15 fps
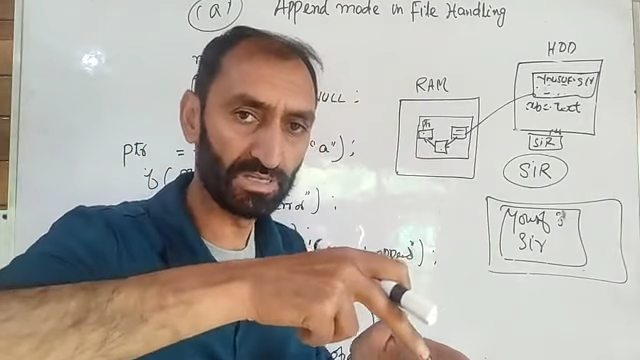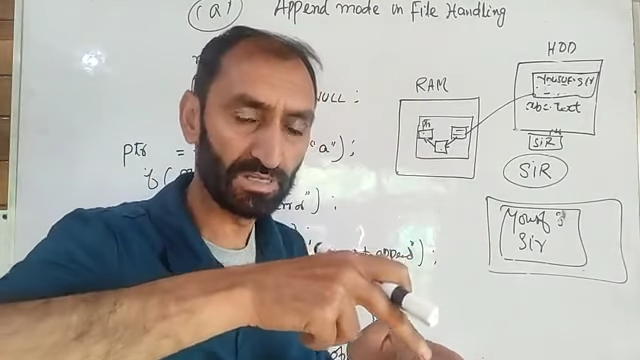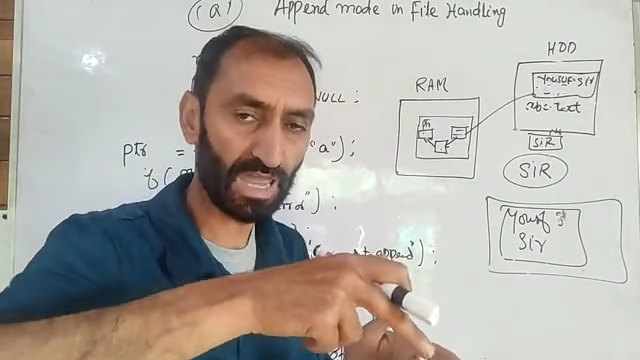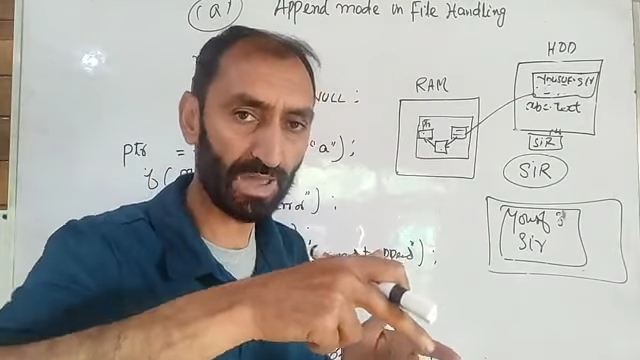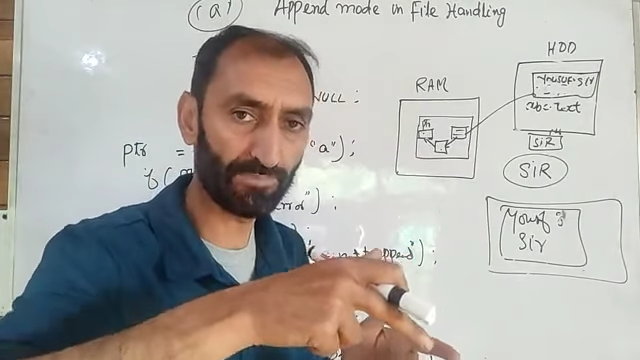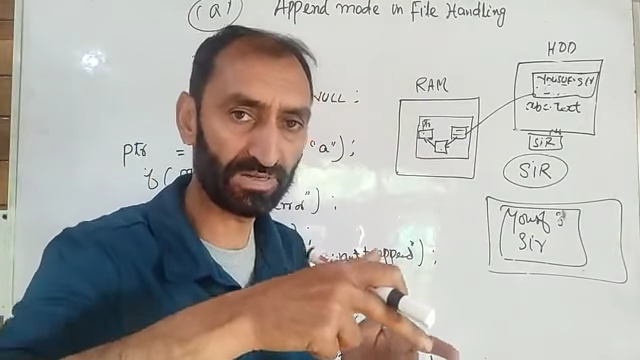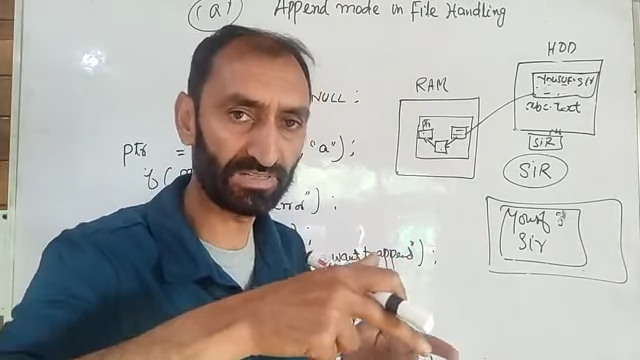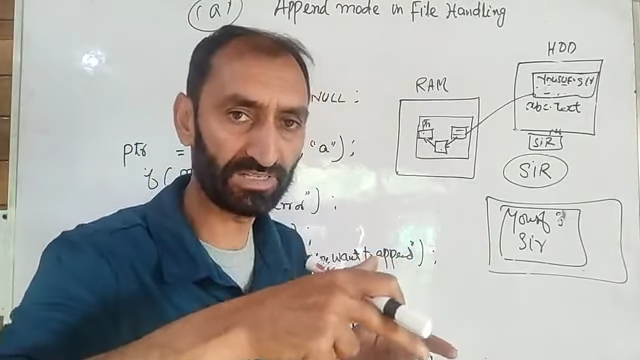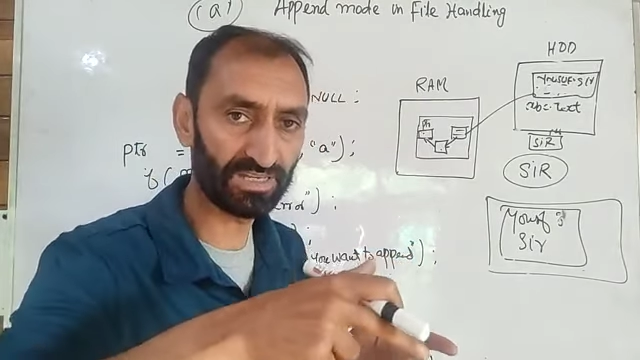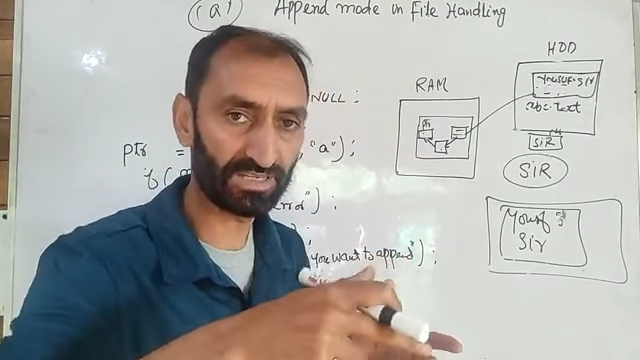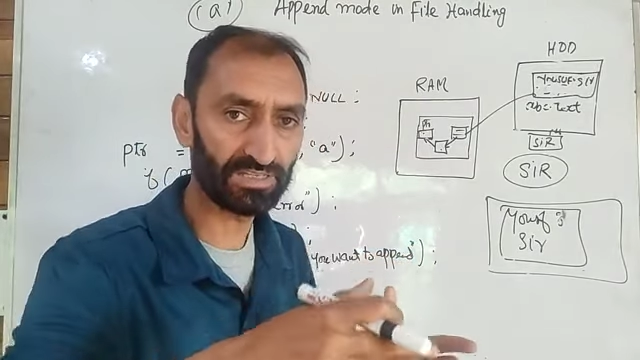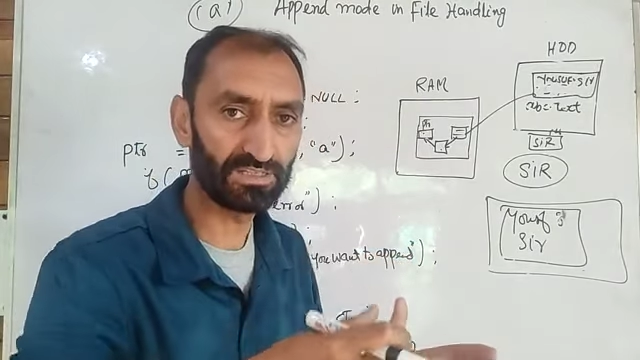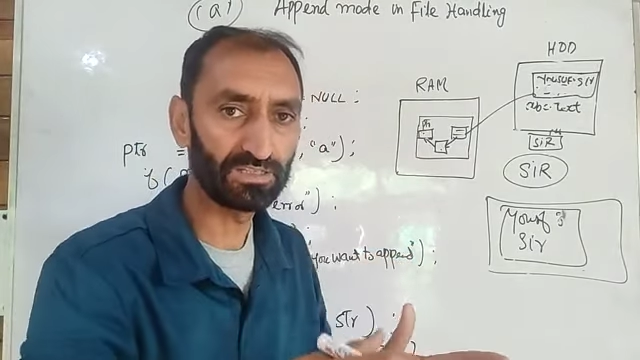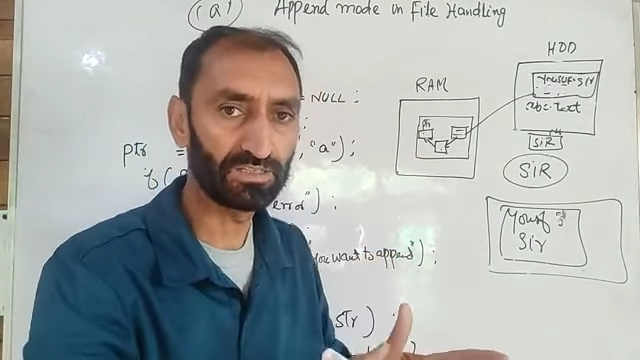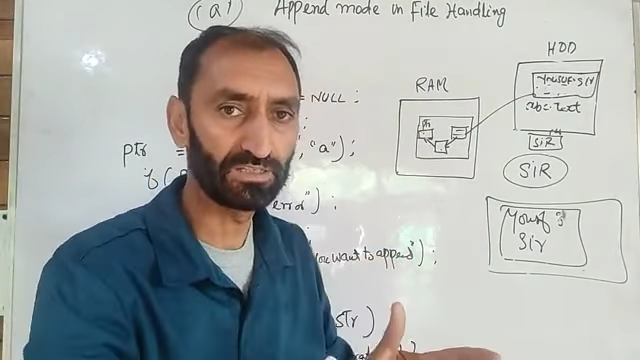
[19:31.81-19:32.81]
append there
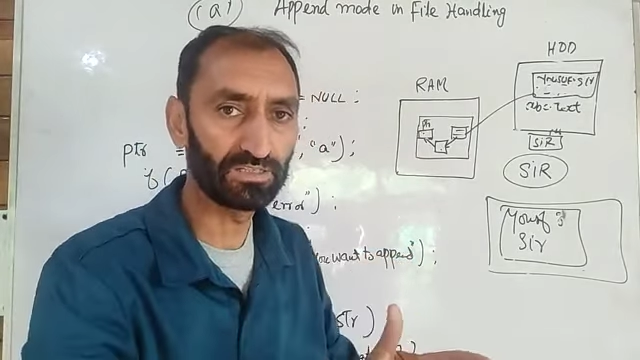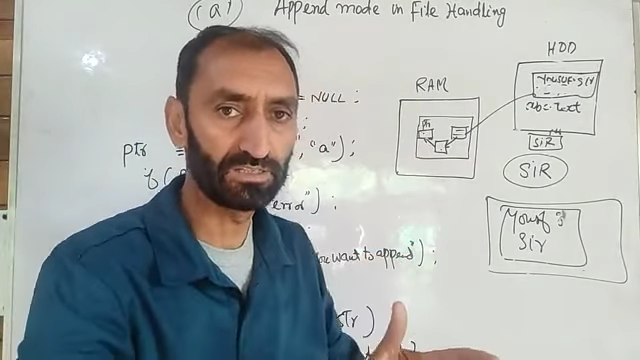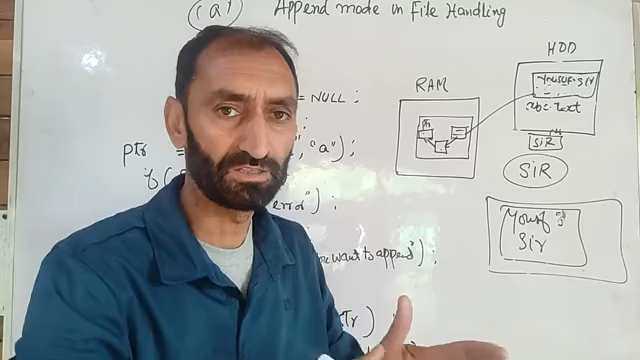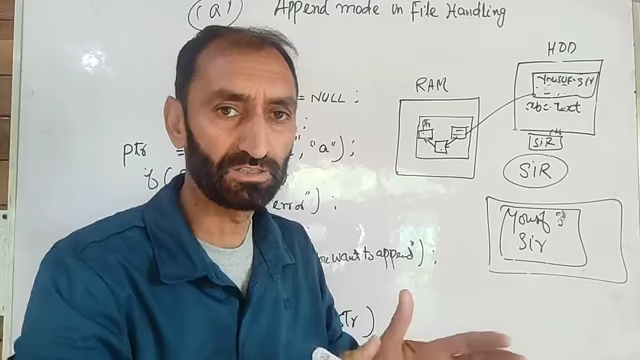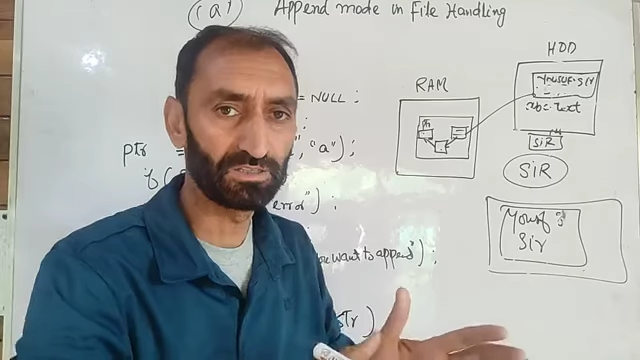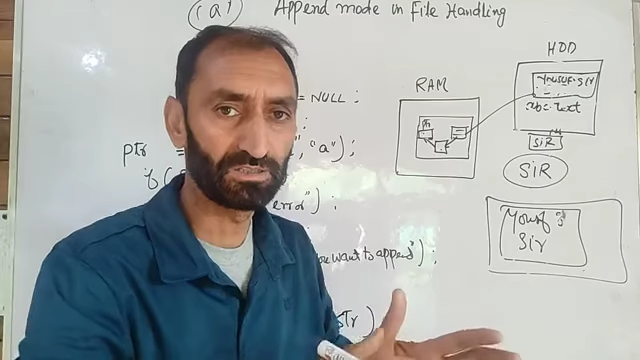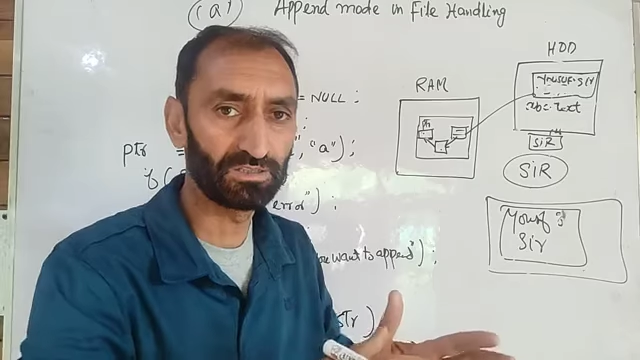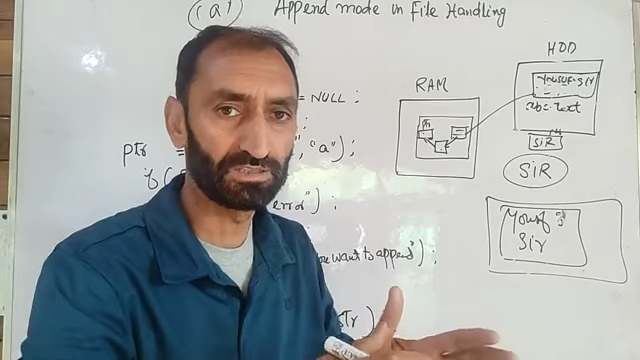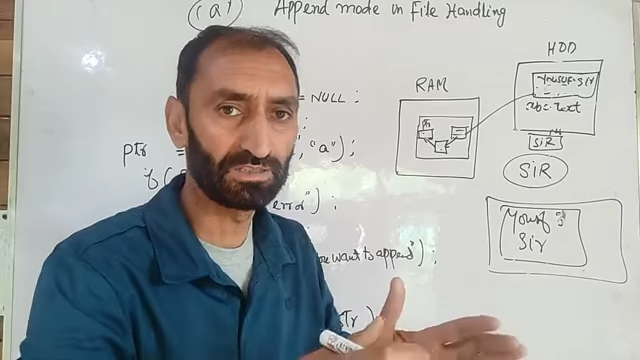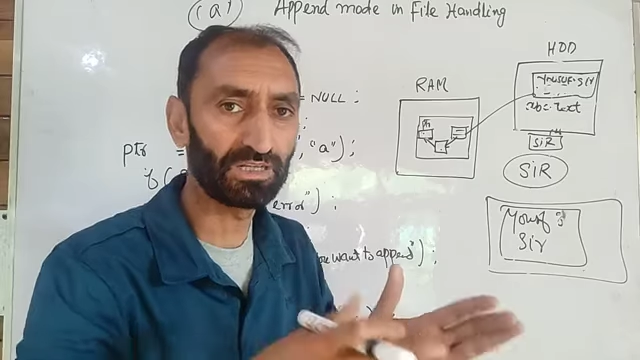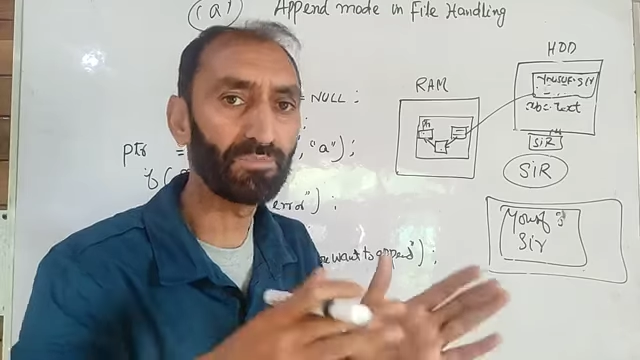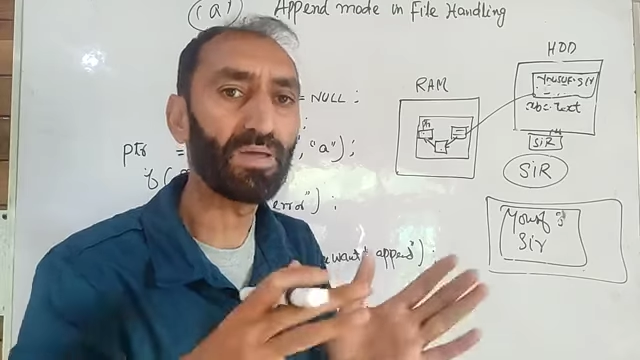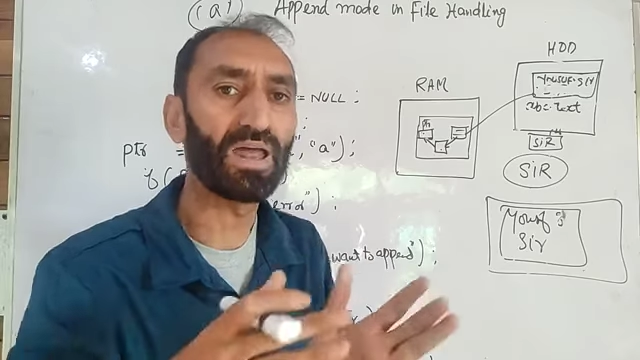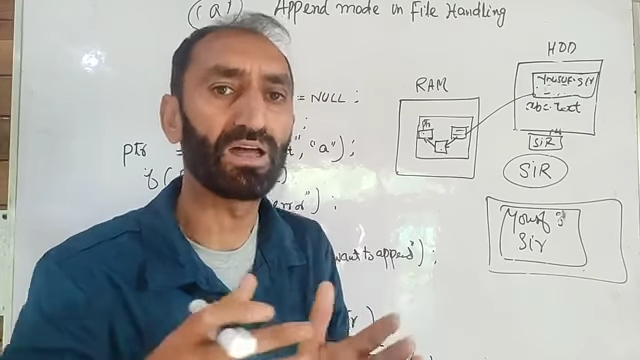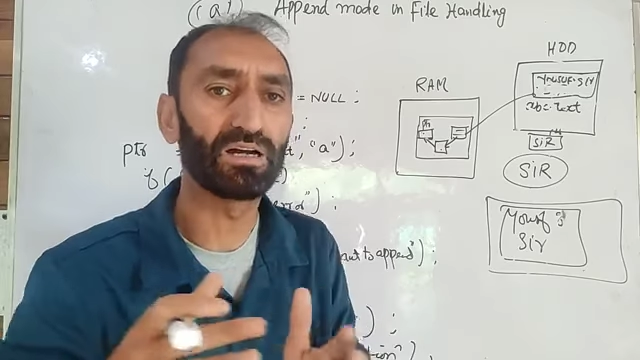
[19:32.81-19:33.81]

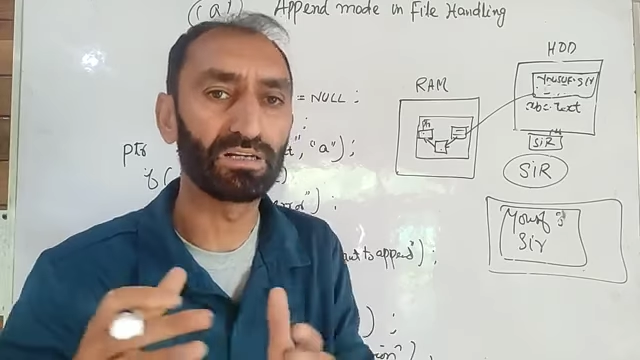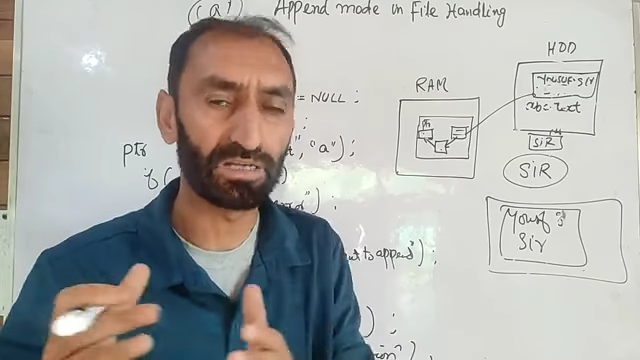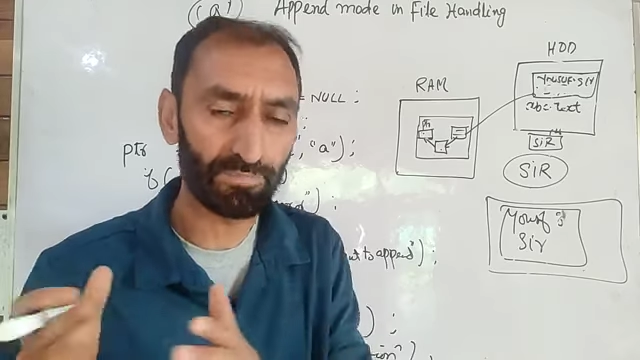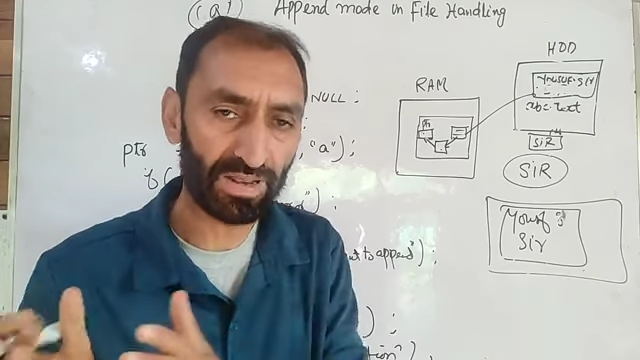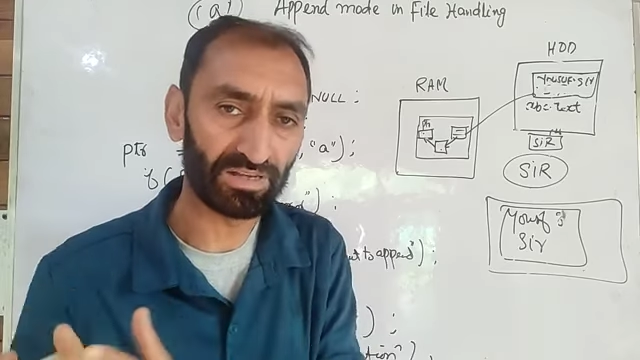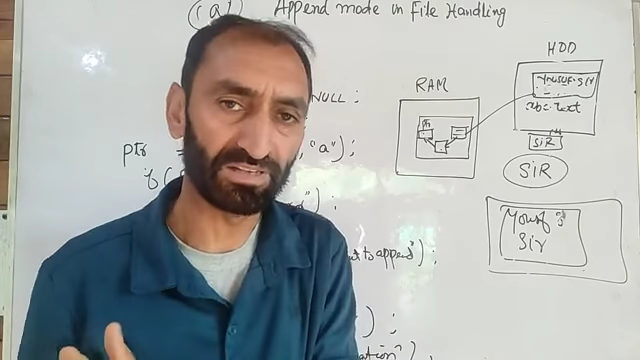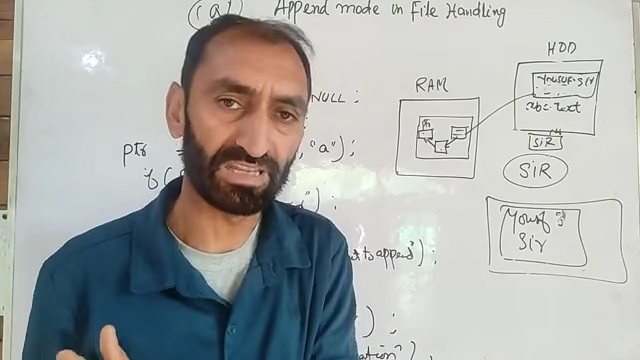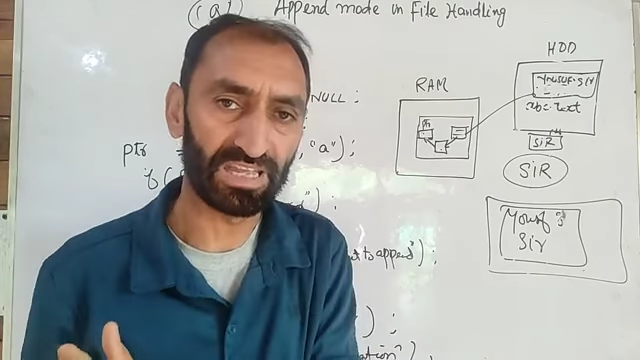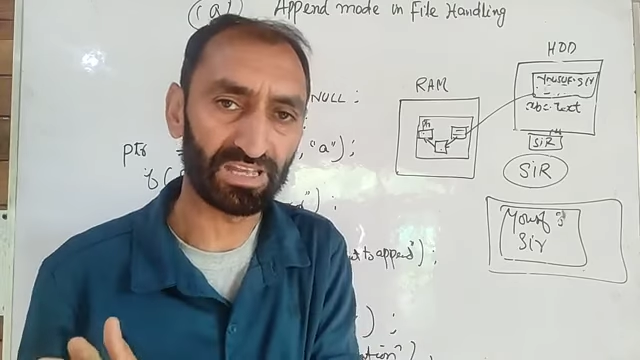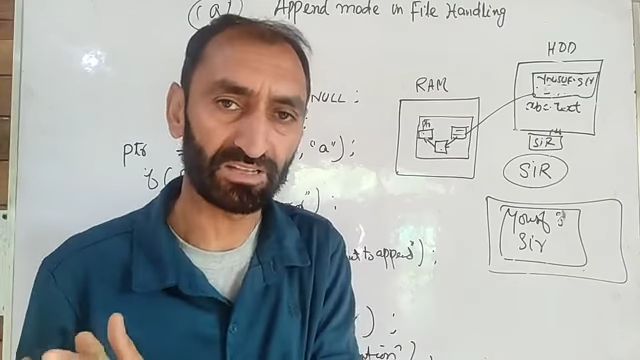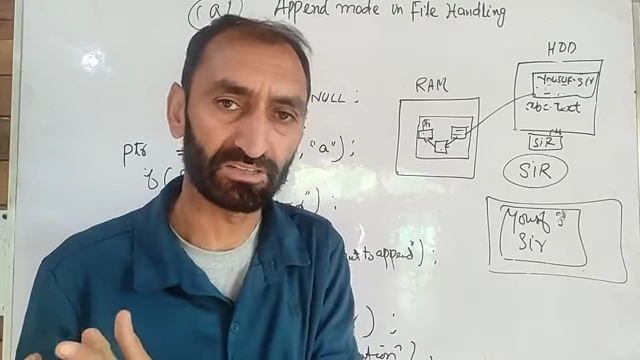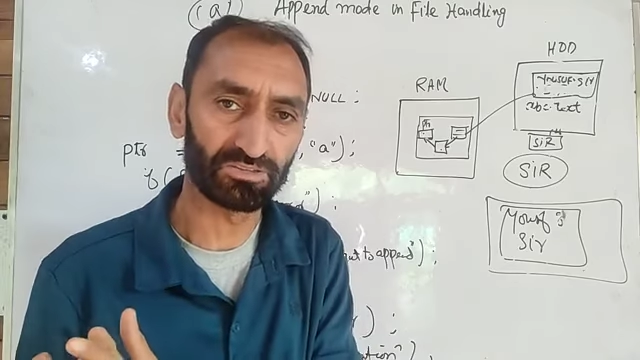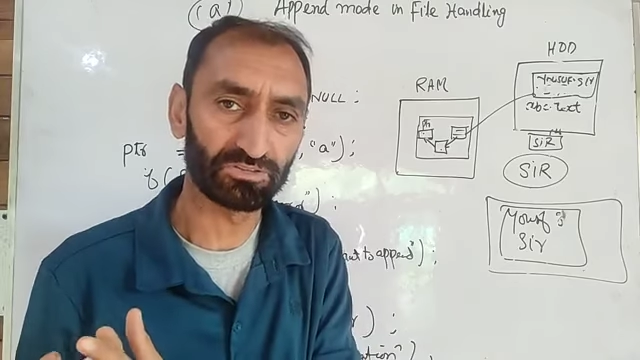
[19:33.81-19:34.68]
remain there.